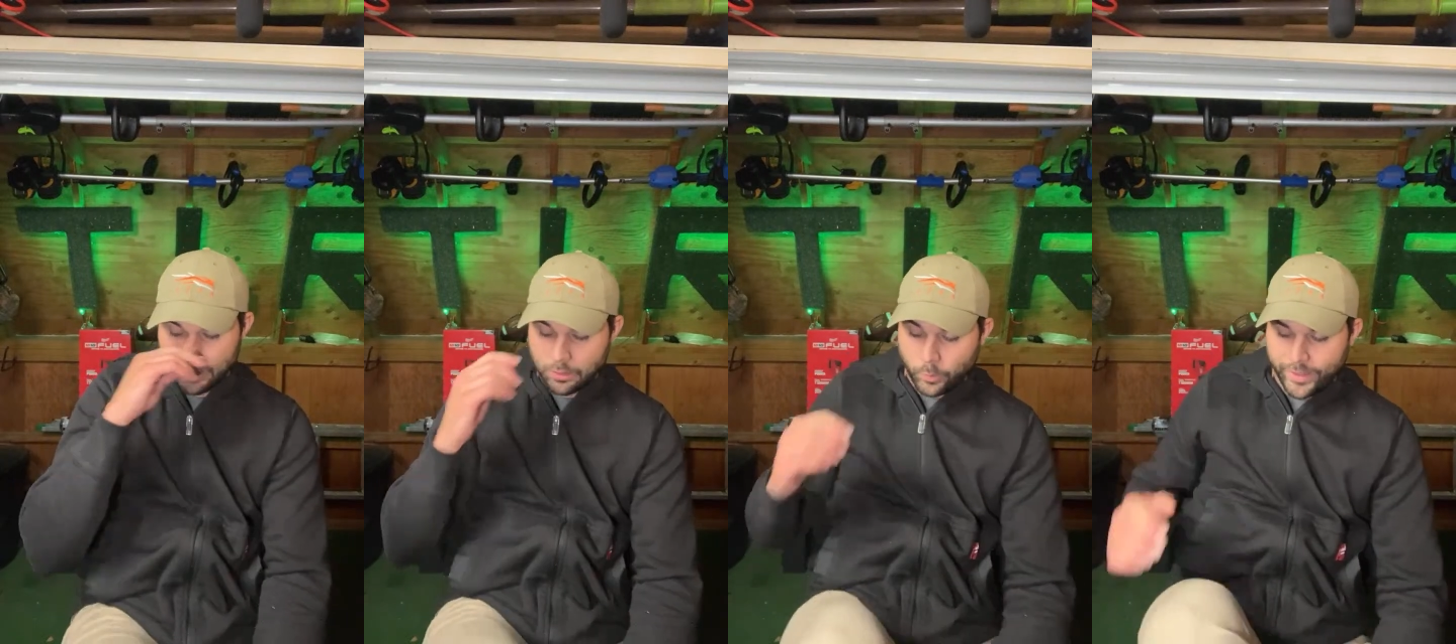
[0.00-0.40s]

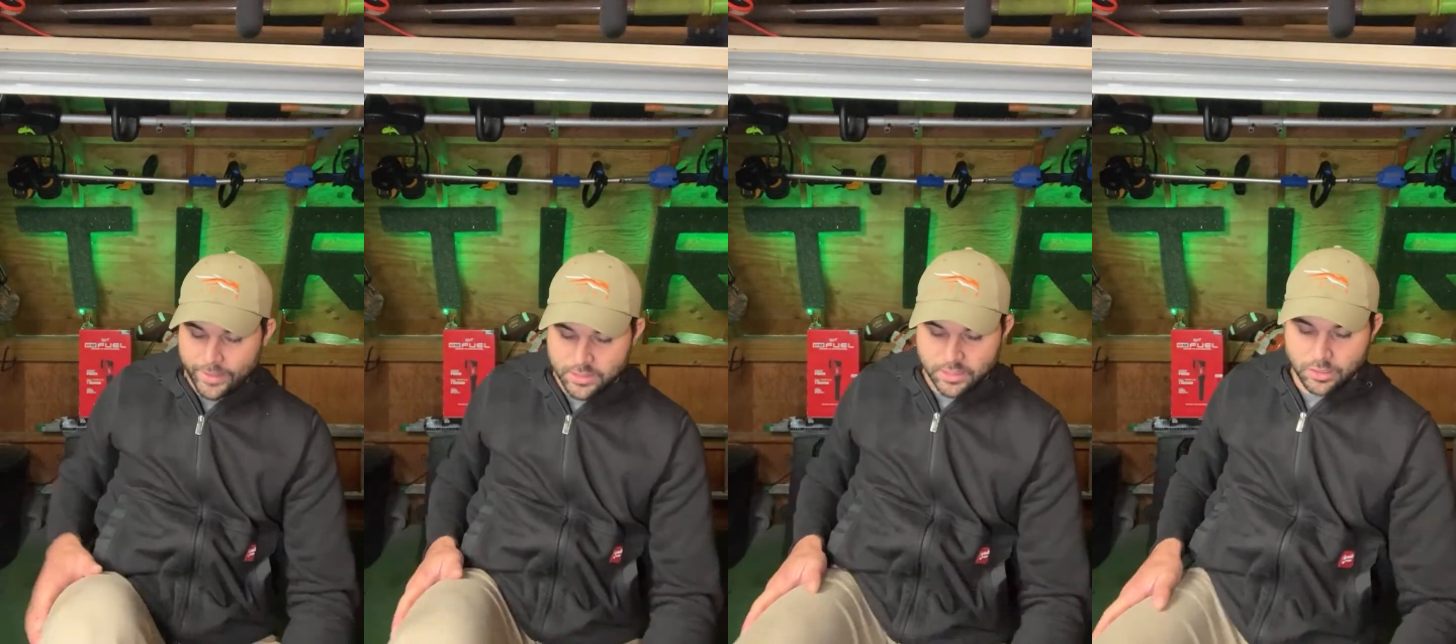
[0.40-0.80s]
the
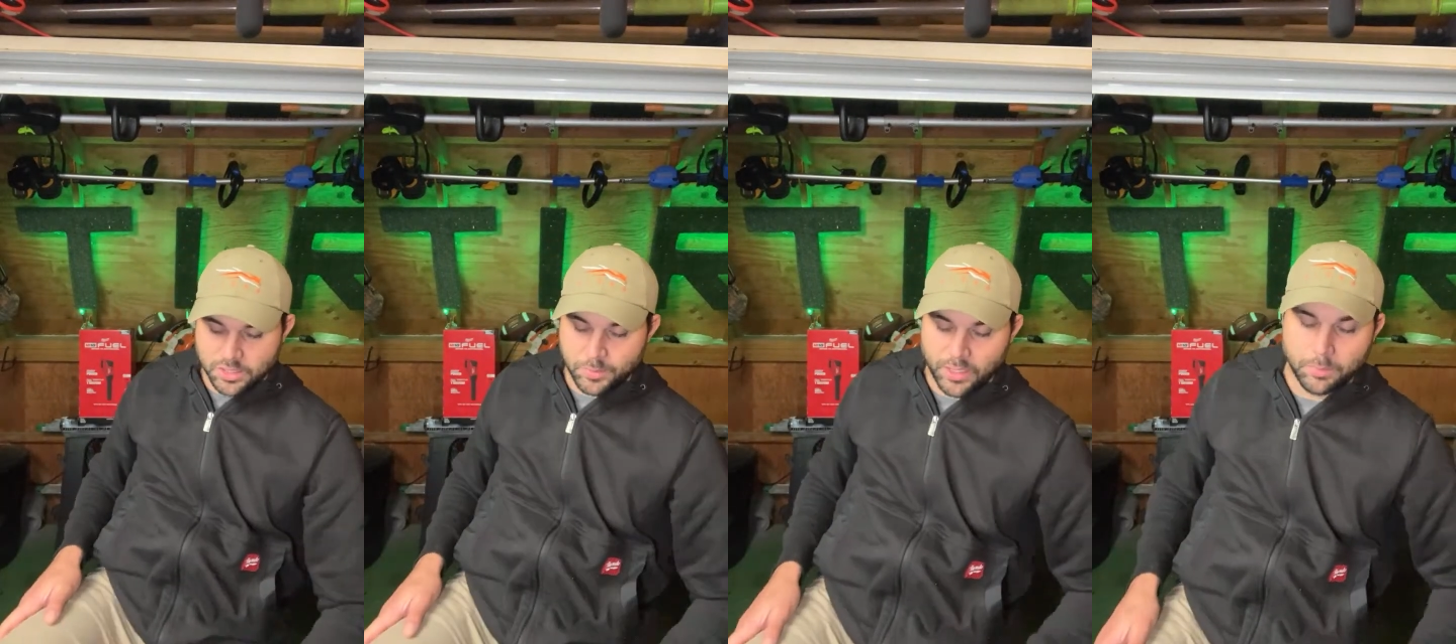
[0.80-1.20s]
weeds, so to
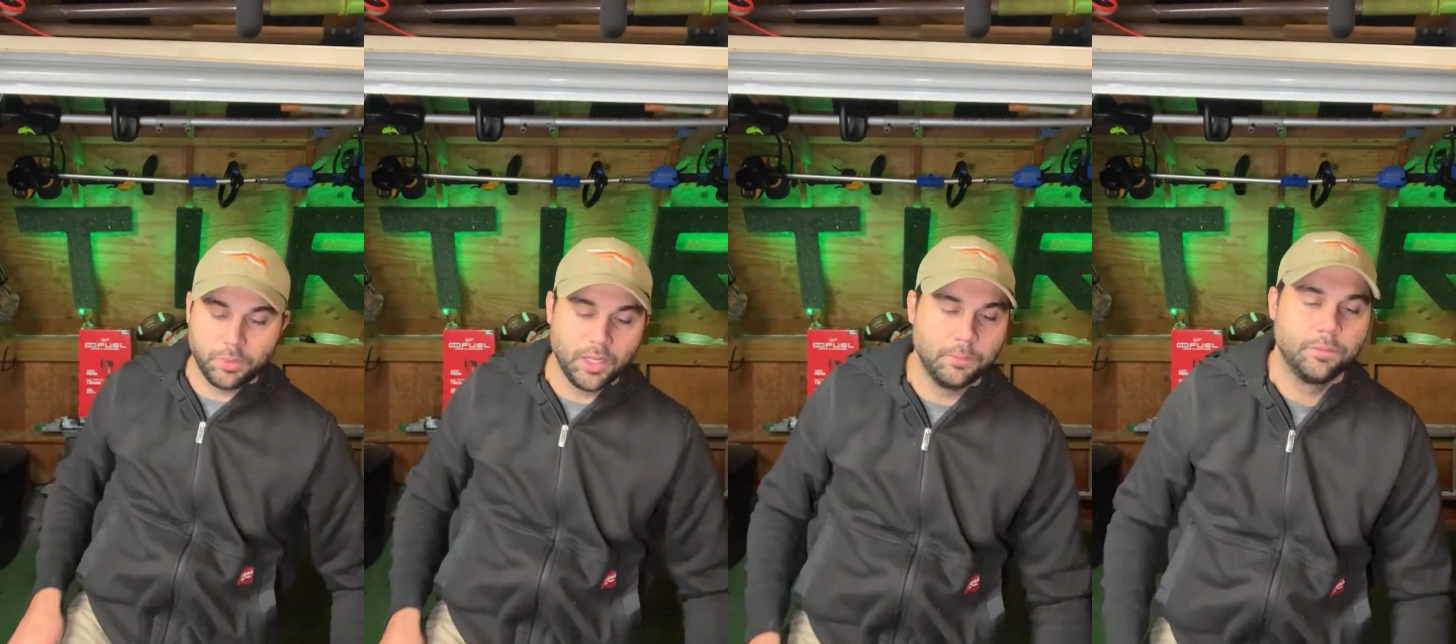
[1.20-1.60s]
speak,
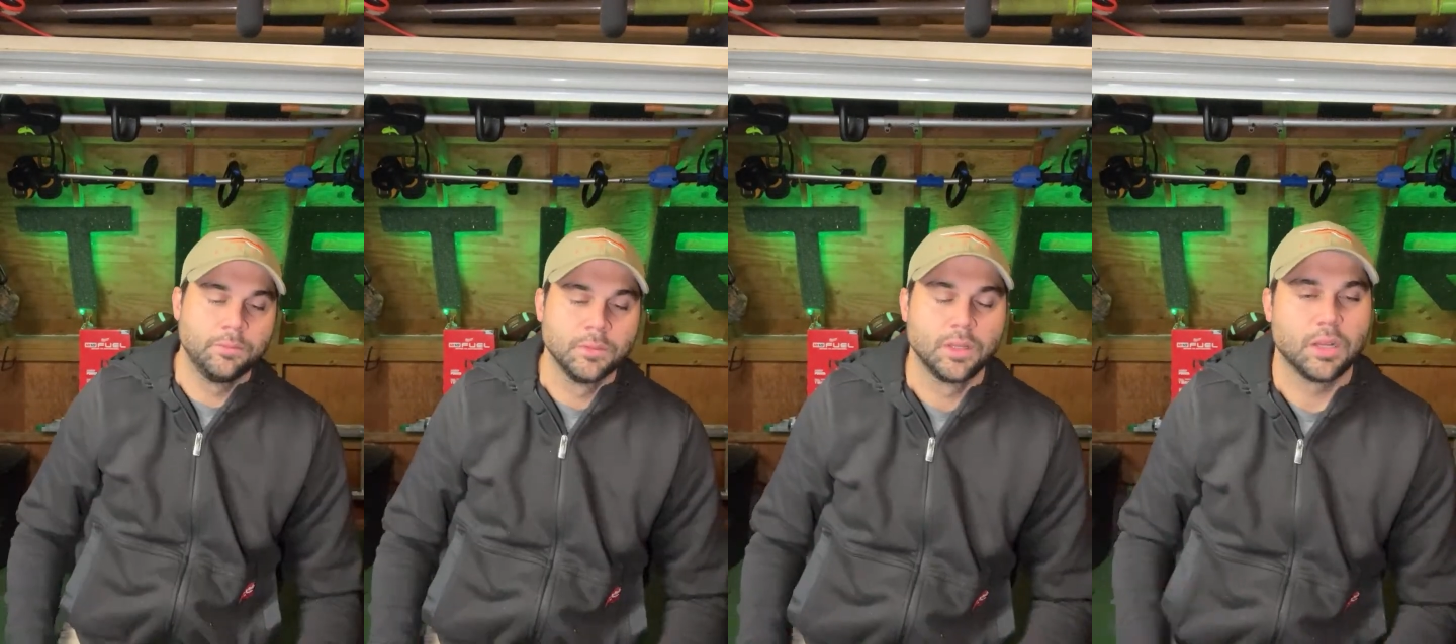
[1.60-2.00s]
but
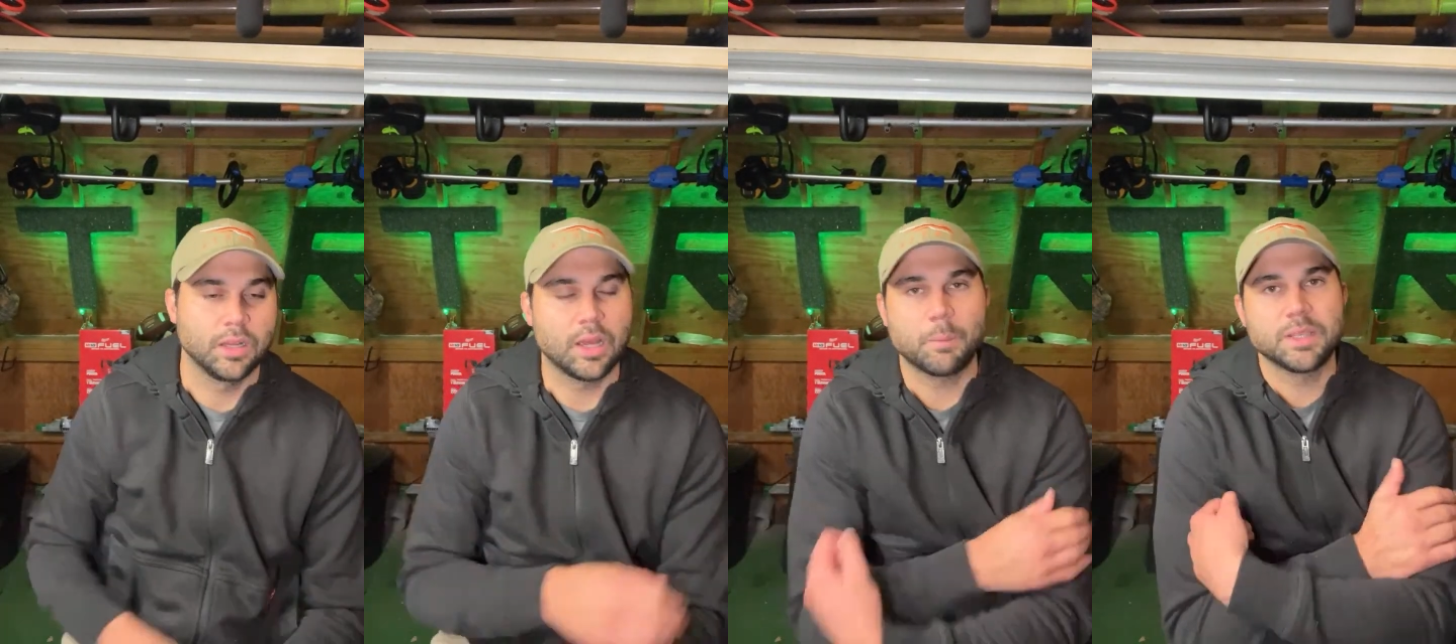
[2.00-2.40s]
a
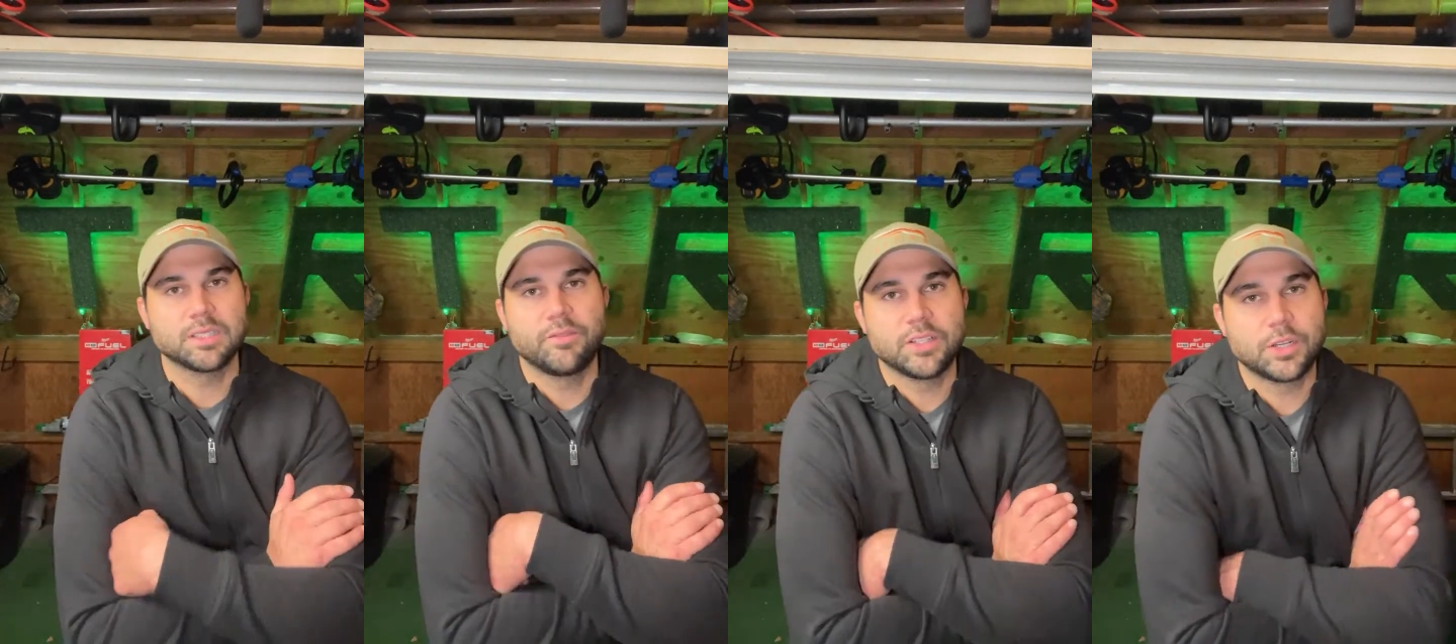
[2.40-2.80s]
lot of my
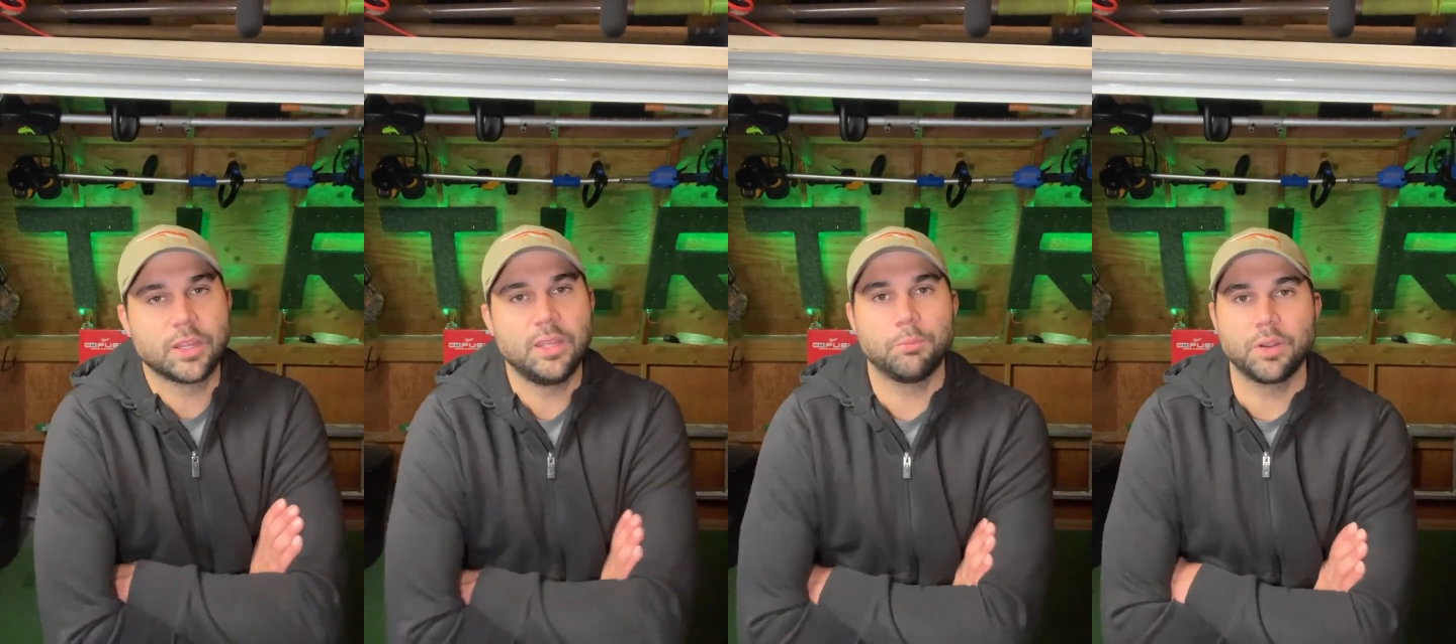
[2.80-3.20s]
stuff I try to
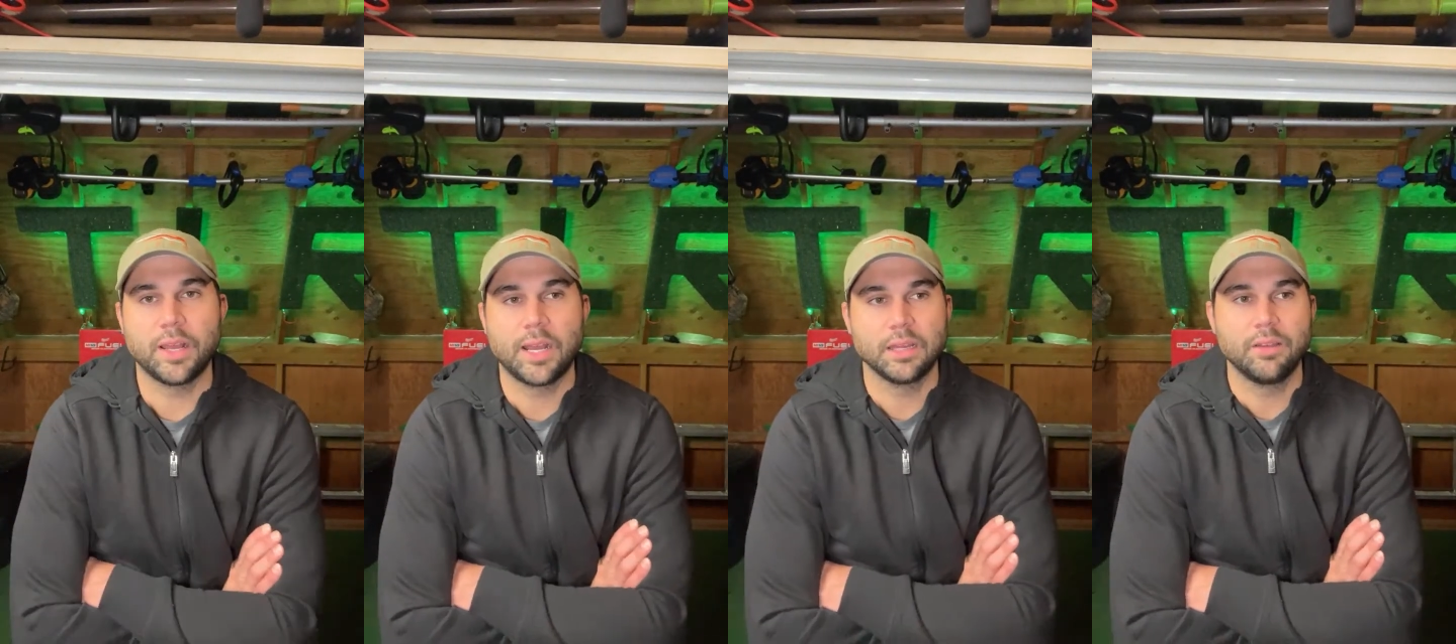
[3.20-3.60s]
keep pretty
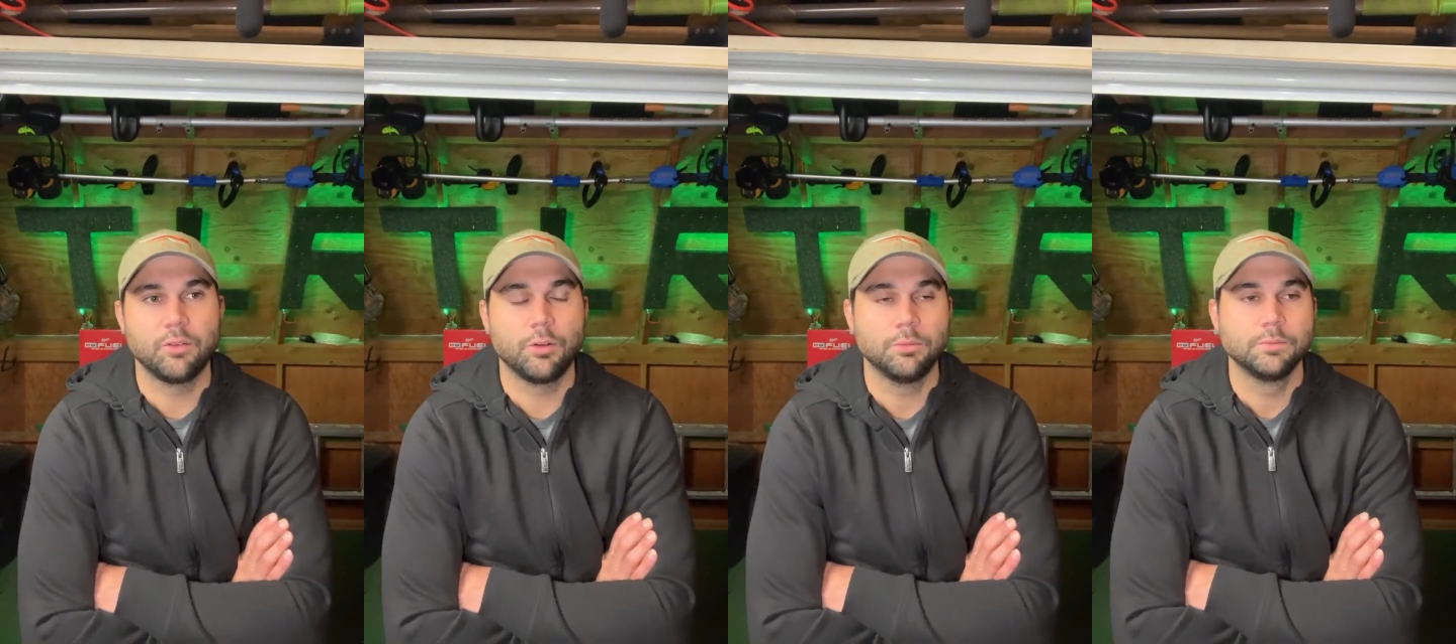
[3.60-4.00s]
high
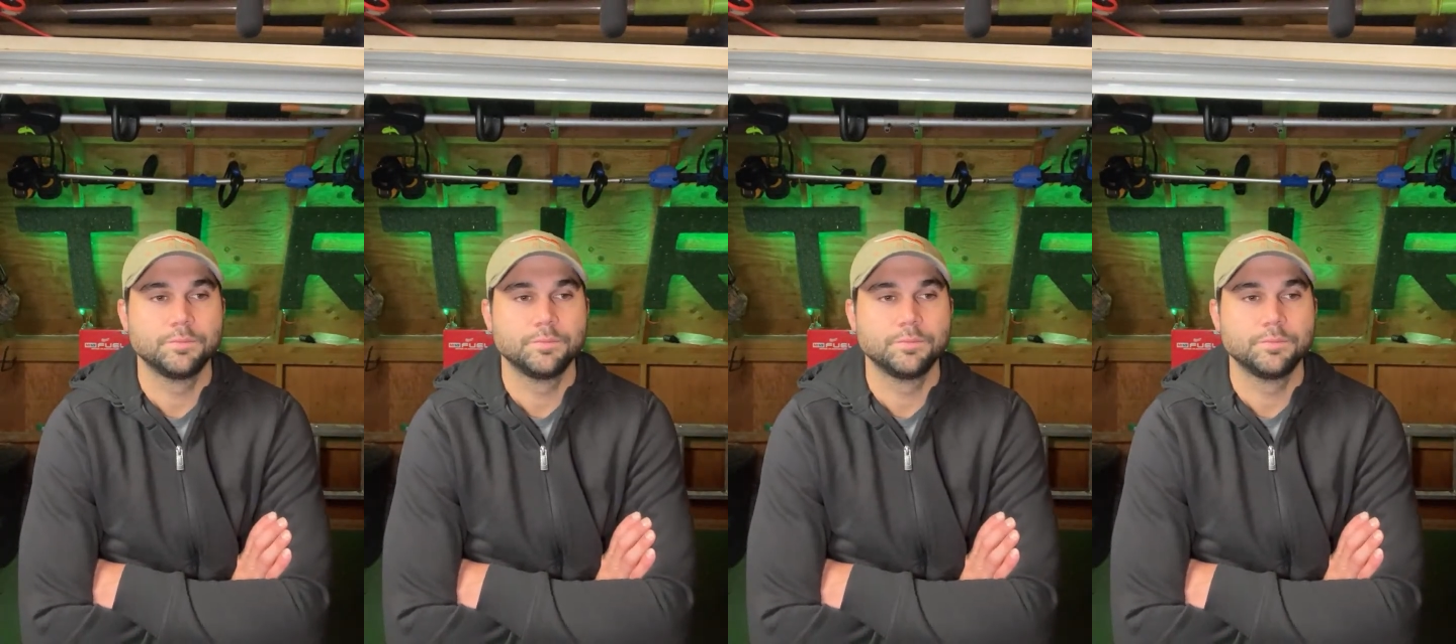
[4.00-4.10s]
level.